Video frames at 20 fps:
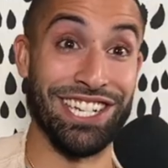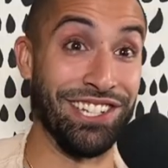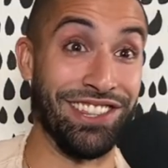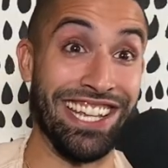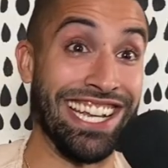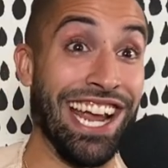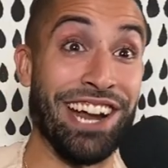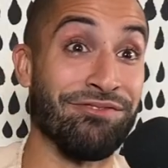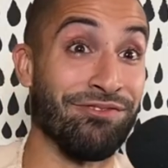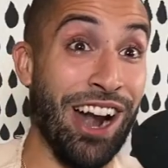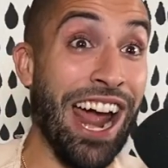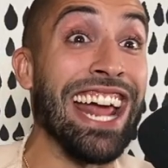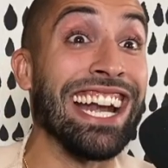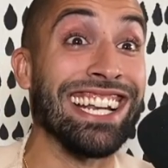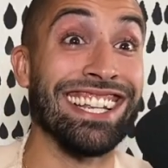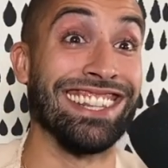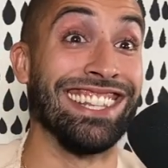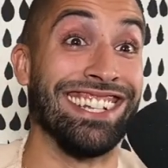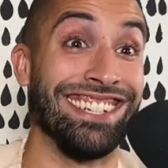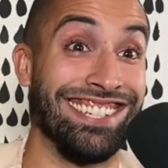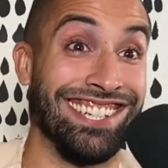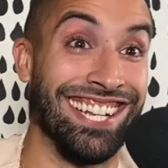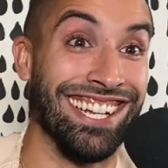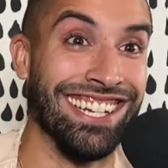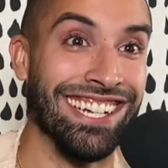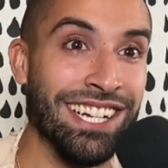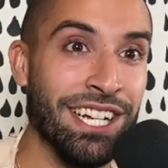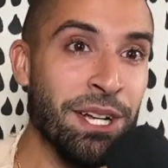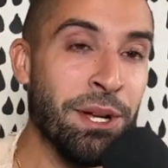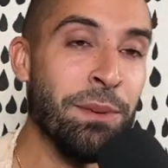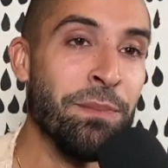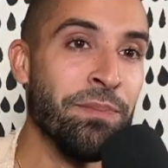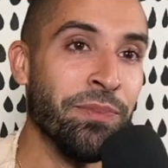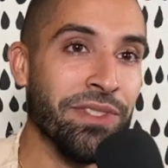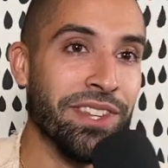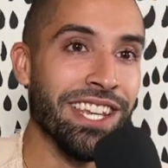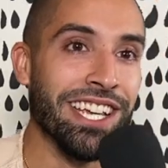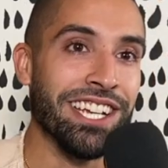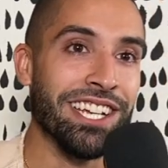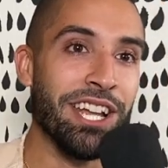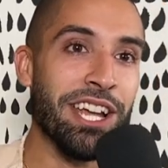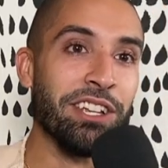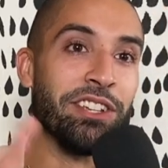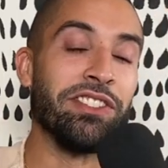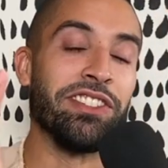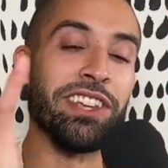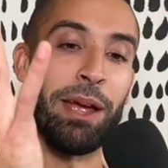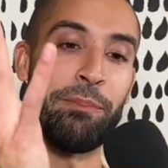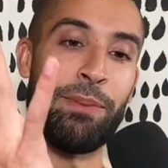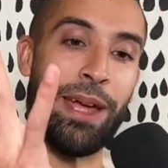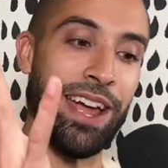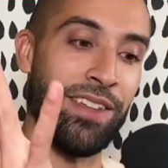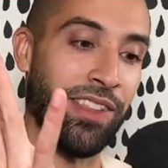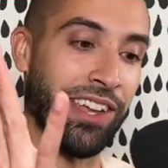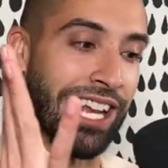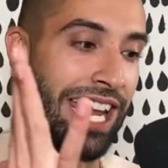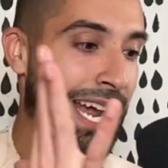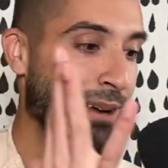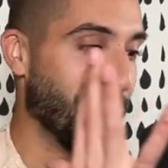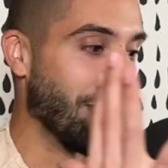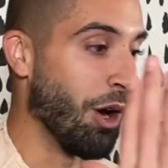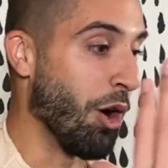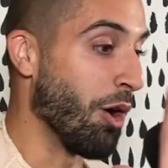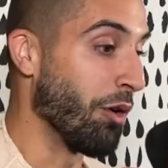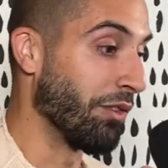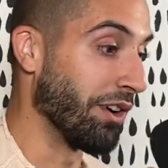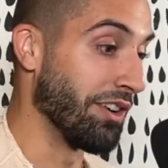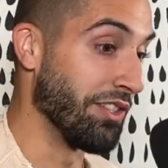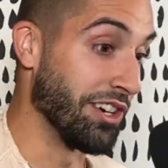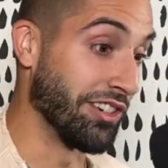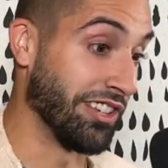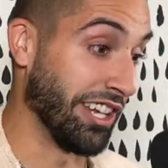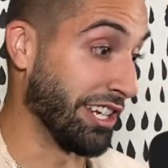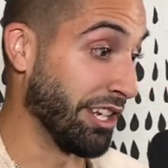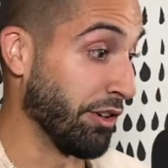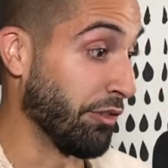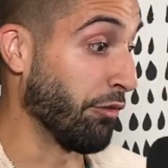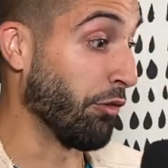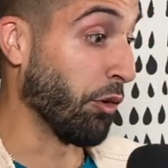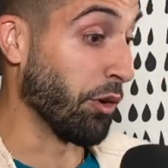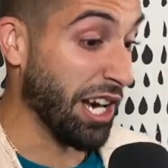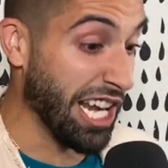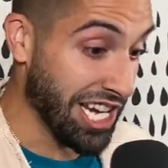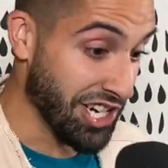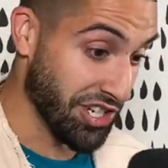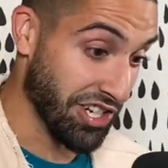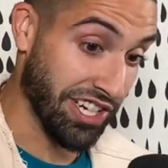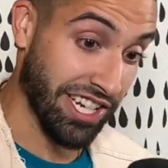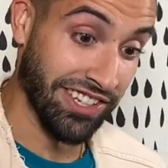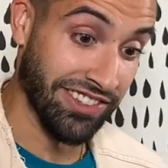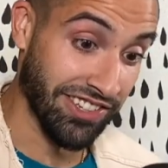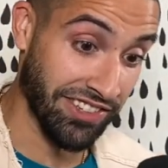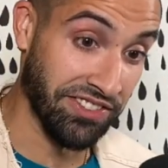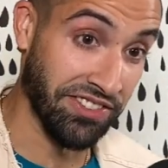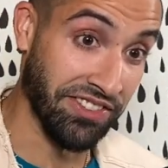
think I'm writing this? you see, I pan the camera over, and there's like four Asian kids that's